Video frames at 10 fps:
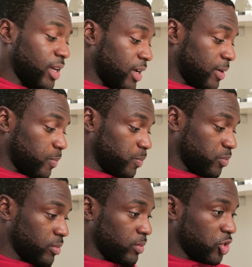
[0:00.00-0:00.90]

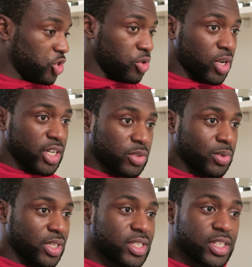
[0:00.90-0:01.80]
Do you guys
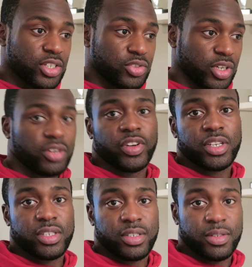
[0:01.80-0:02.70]
want to see stringer
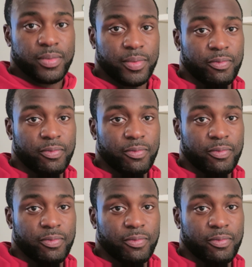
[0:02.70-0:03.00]
vests?